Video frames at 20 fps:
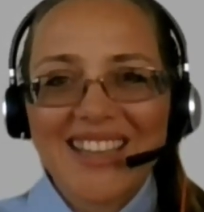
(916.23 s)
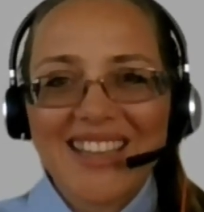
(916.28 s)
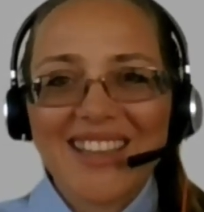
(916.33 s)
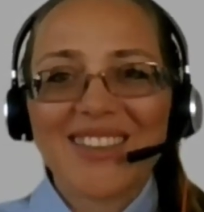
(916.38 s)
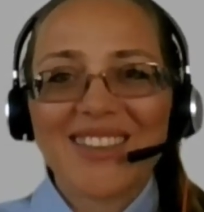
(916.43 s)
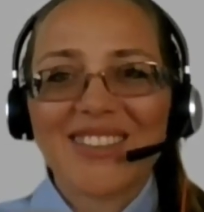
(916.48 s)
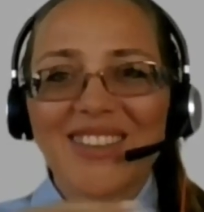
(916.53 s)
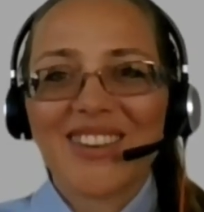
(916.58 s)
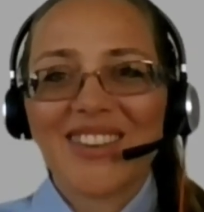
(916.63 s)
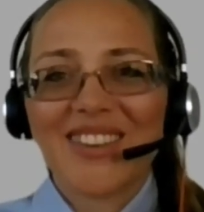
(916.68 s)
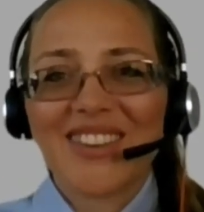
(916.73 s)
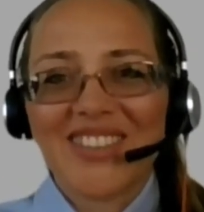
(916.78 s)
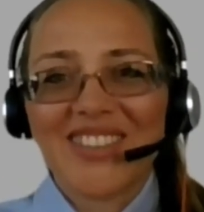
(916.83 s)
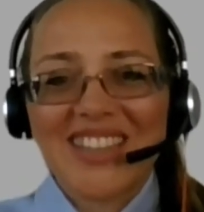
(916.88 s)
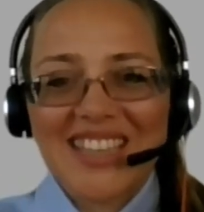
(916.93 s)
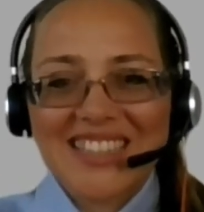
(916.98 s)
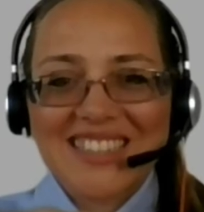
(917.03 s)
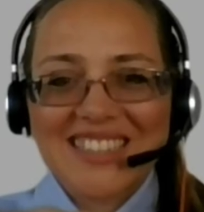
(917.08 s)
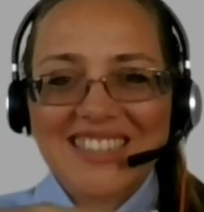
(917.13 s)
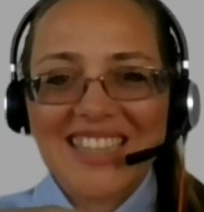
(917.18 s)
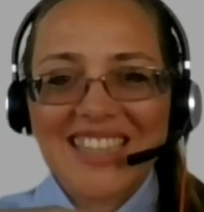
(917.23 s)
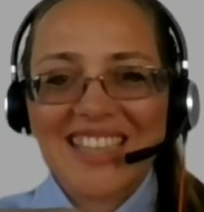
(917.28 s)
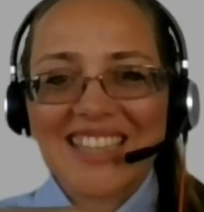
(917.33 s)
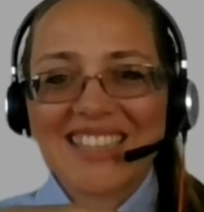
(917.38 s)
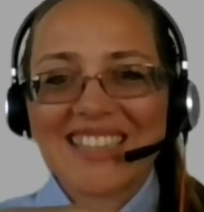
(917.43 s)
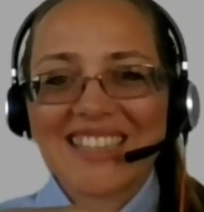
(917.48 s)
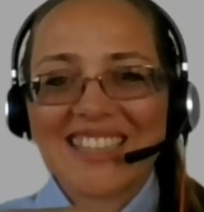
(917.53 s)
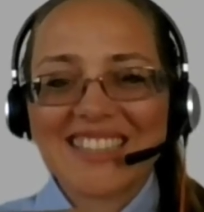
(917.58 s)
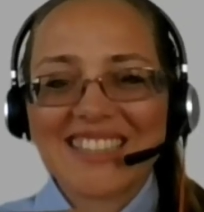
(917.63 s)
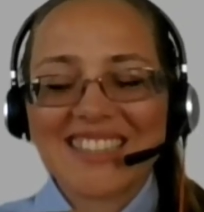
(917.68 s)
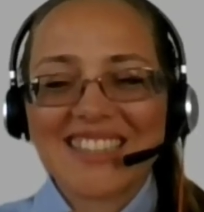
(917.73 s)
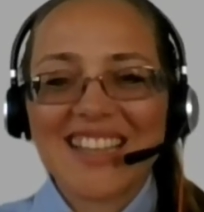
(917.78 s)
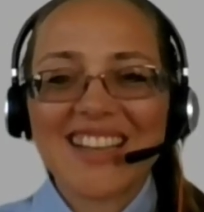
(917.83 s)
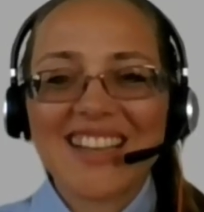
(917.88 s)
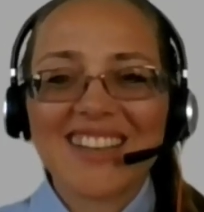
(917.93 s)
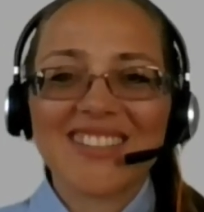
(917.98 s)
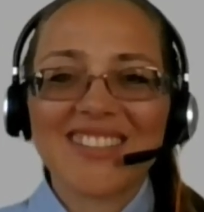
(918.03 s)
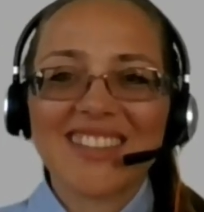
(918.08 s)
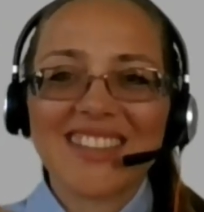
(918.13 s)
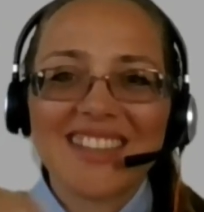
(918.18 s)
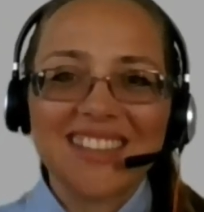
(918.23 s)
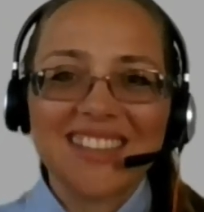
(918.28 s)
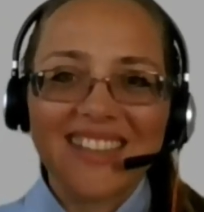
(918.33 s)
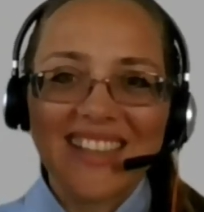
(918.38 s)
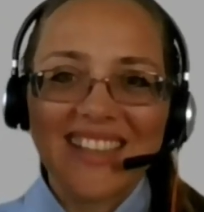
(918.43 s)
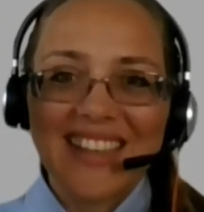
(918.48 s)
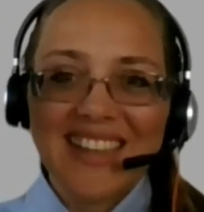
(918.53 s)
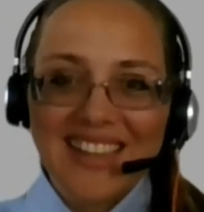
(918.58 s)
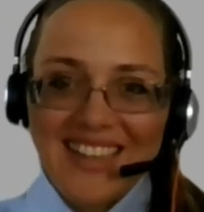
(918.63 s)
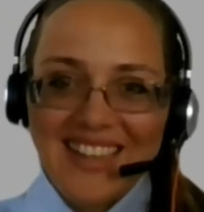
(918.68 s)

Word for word: you know if they stay in this level and